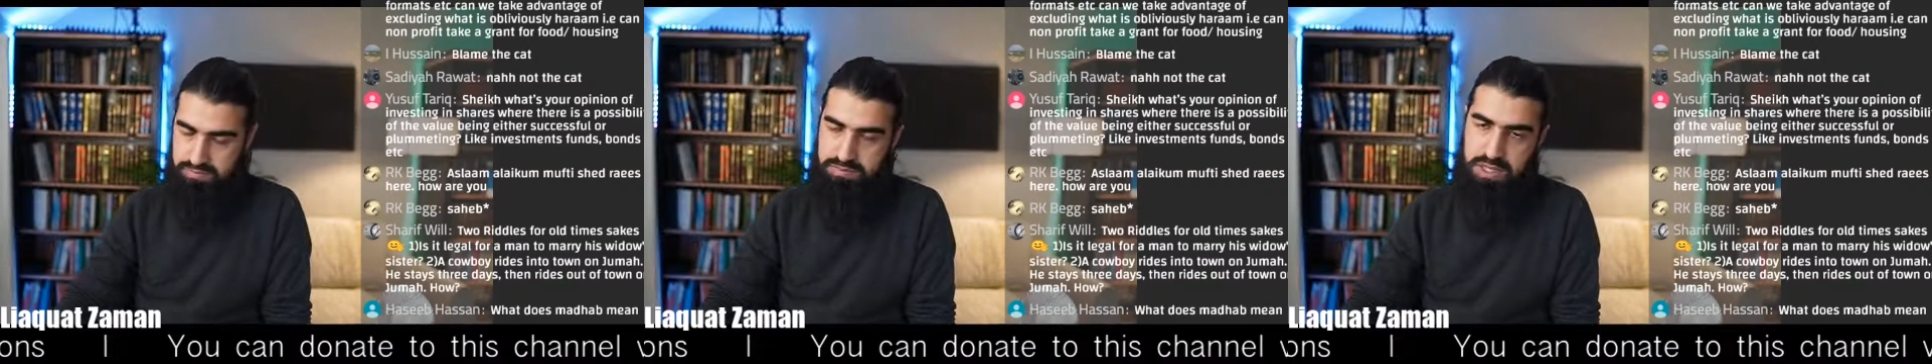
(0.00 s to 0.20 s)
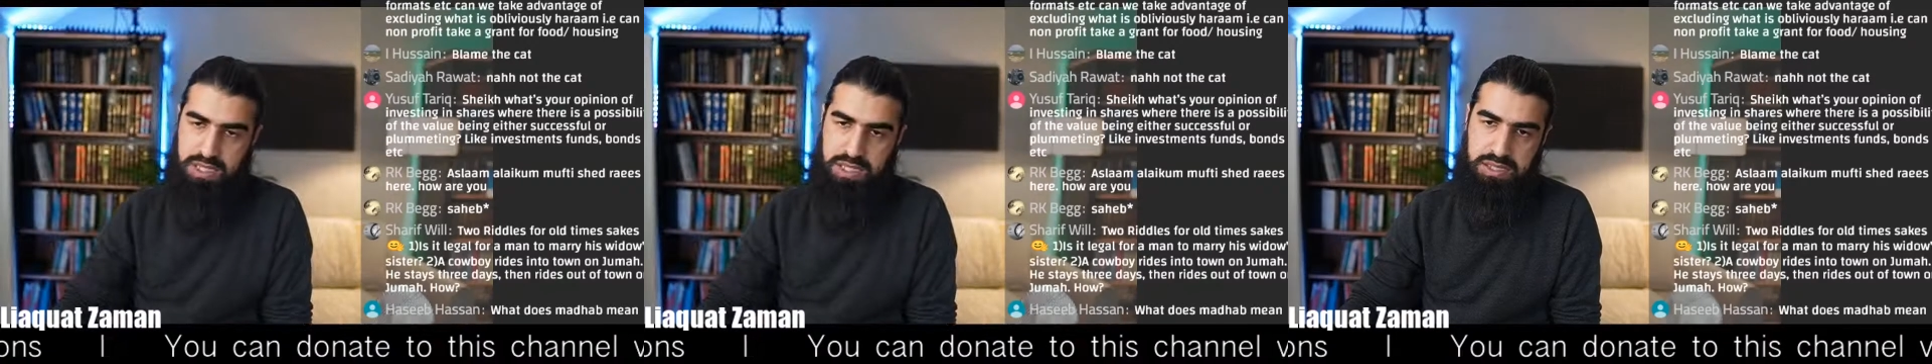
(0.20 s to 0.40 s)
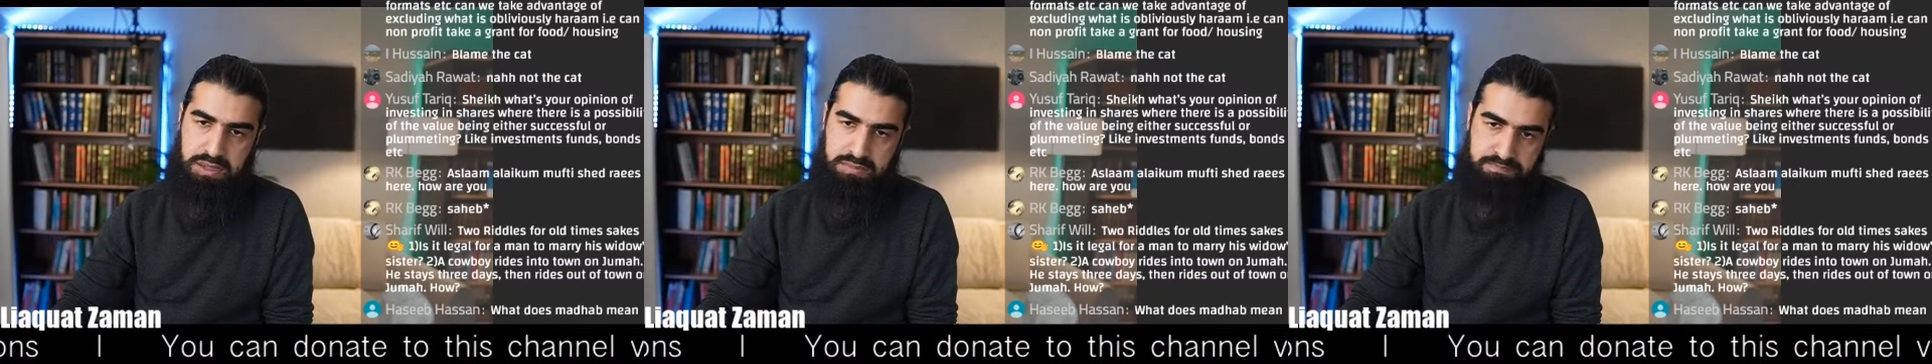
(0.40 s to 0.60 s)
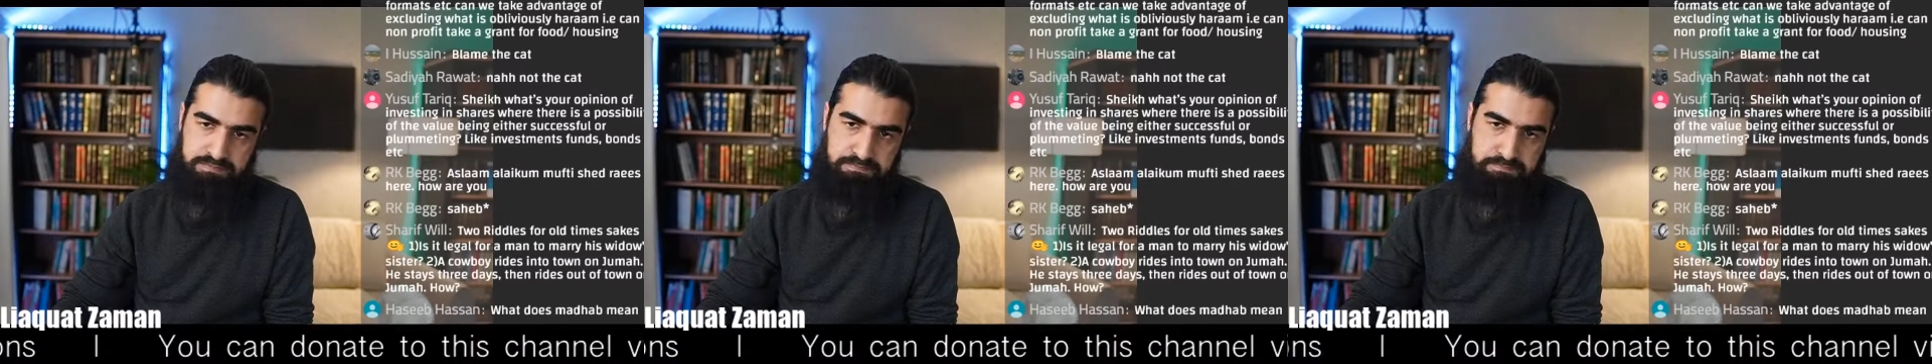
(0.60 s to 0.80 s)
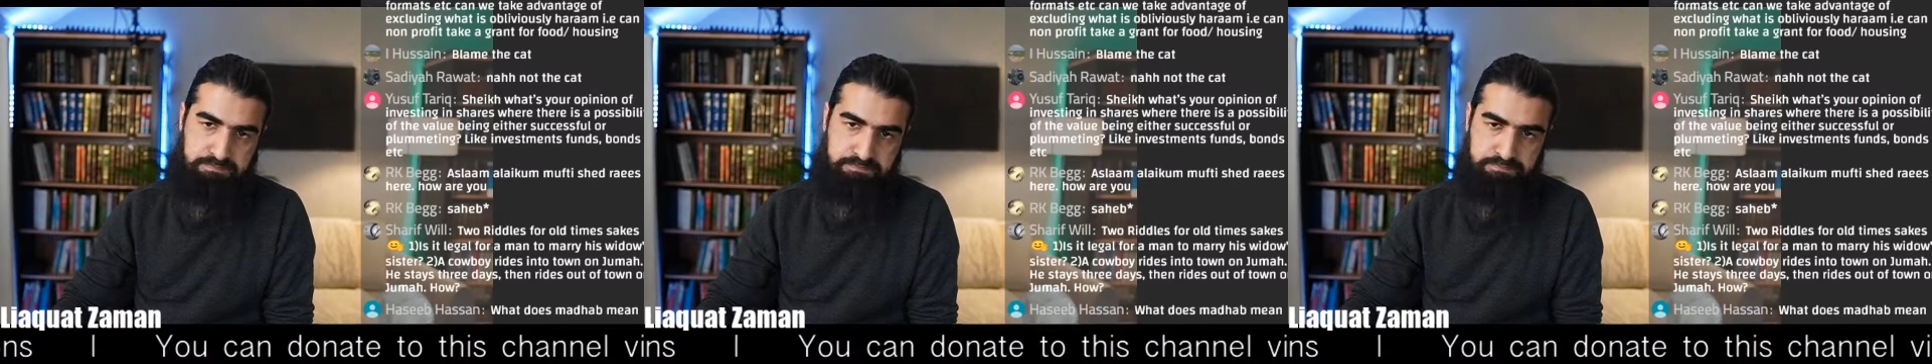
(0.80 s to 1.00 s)
uh,
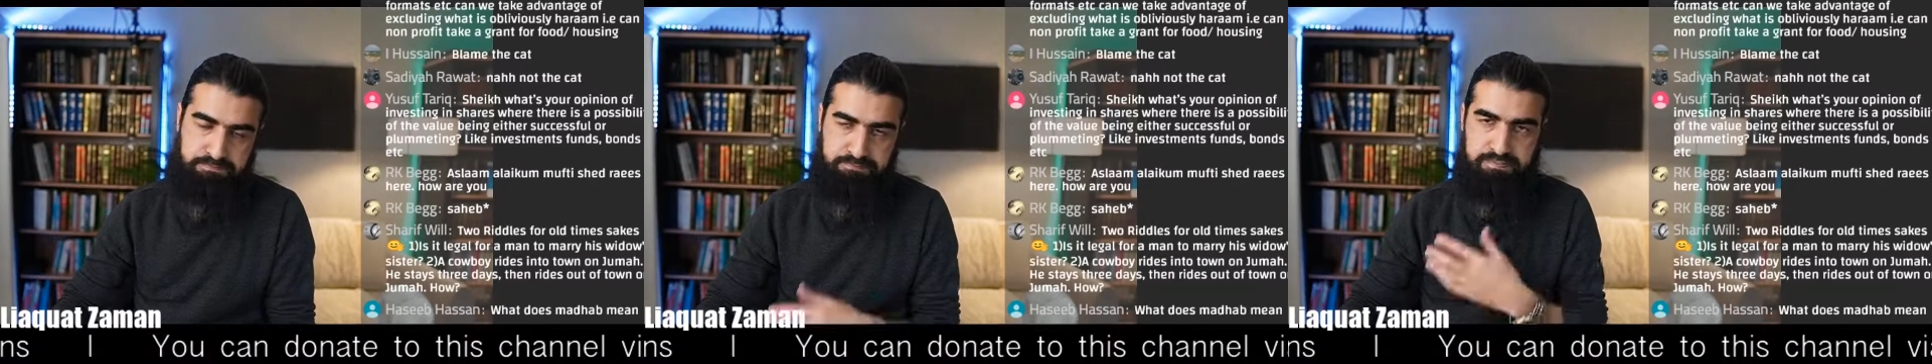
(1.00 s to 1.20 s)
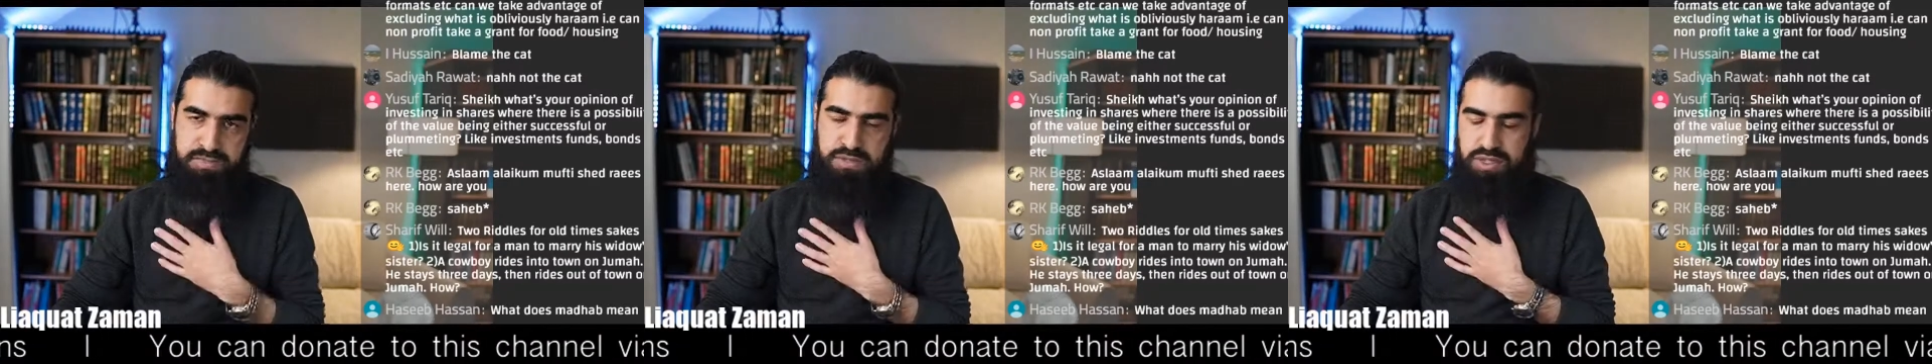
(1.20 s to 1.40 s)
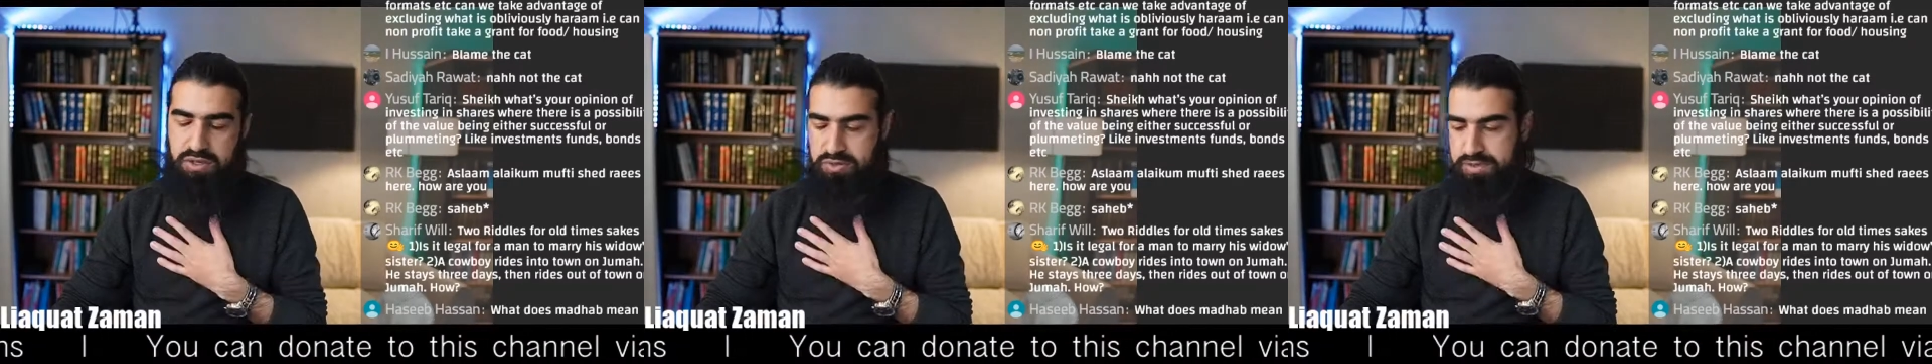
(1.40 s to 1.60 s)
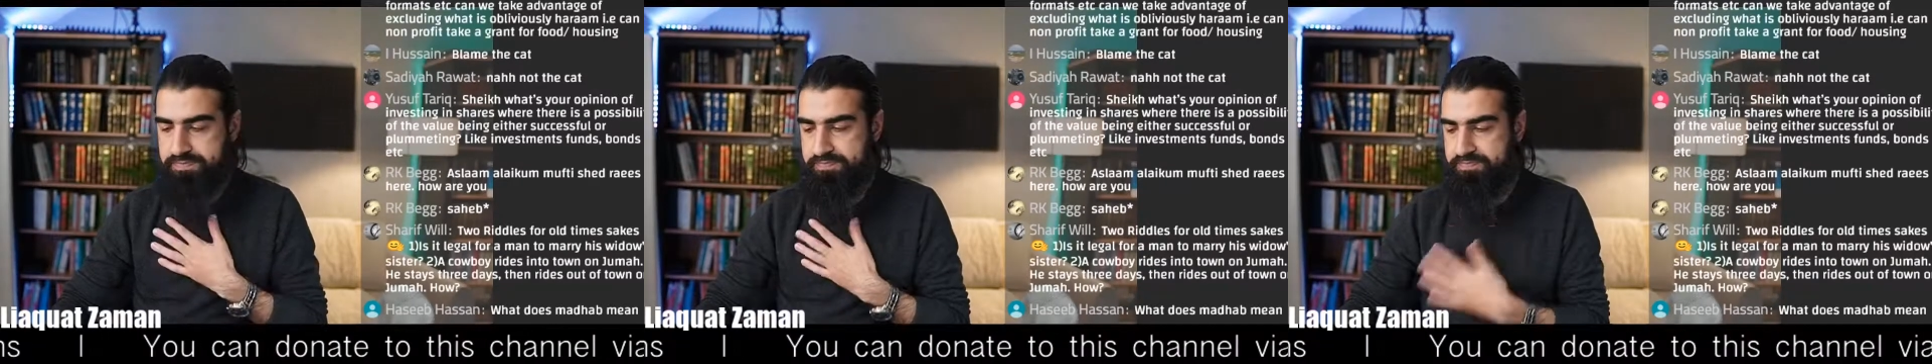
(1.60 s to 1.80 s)
sorry,